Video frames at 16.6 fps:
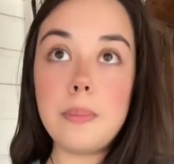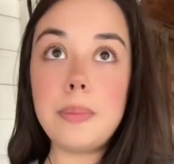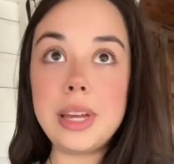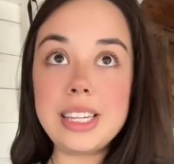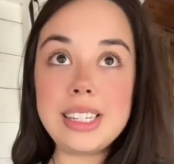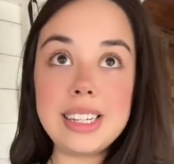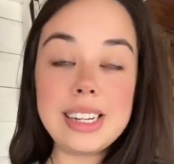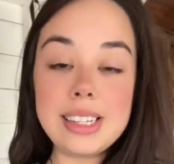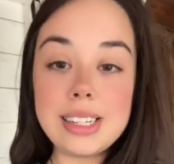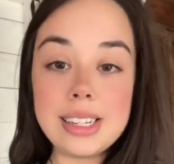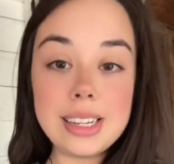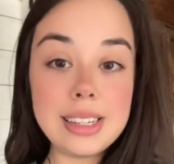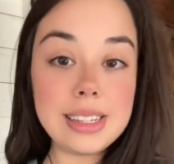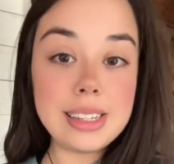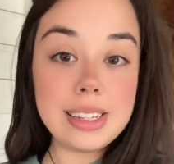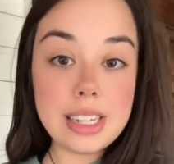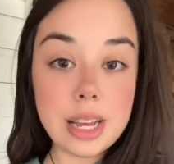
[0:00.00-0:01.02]

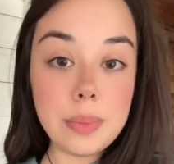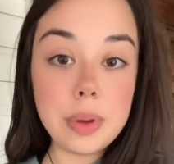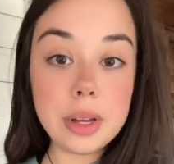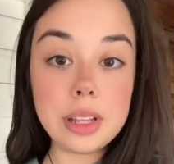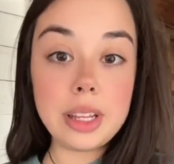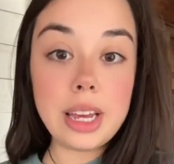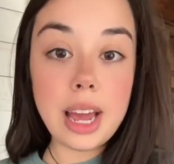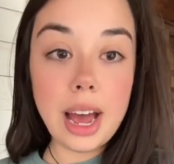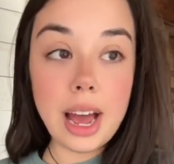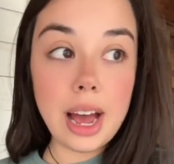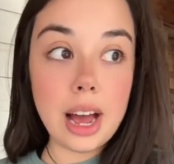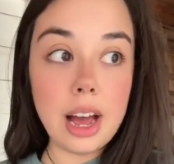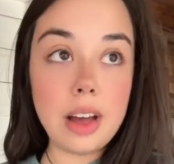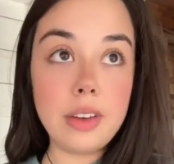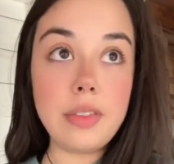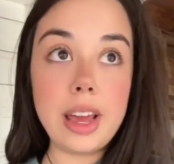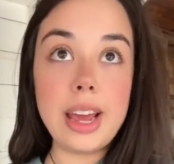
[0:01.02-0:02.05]
Businesses typically
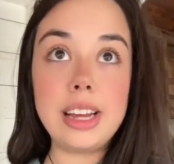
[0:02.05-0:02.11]
have